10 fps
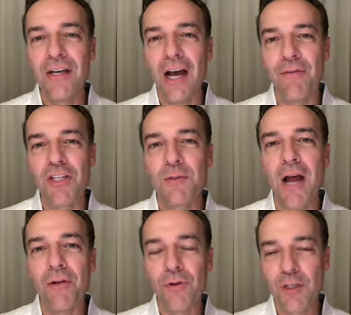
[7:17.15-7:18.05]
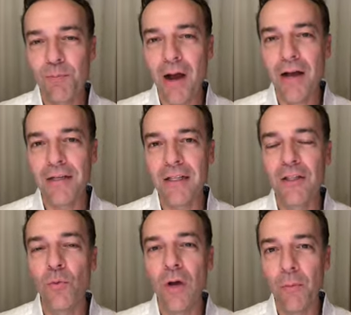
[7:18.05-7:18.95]
of a stock responding
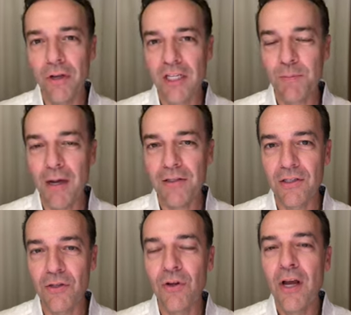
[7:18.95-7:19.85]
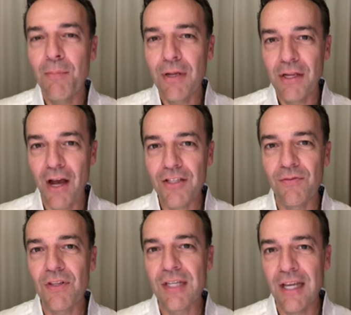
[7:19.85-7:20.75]
the way we expect it to because of
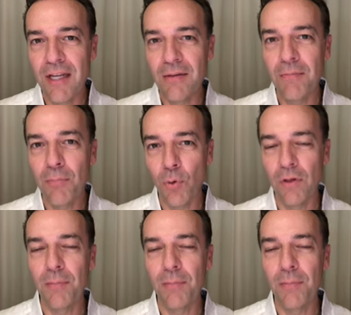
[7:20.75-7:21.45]
this hidden pool of